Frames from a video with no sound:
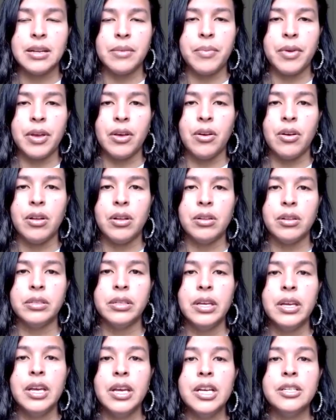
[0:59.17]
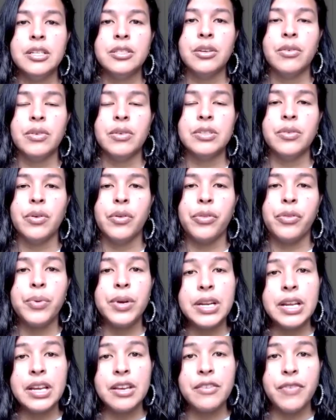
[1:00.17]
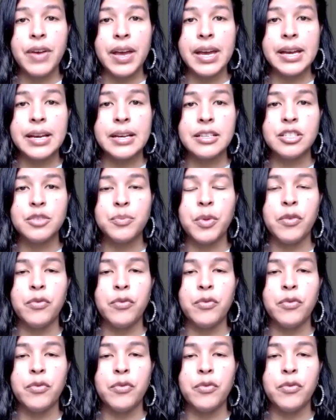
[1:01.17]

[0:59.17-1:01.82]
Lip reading: I've been called to go into a 3-day fast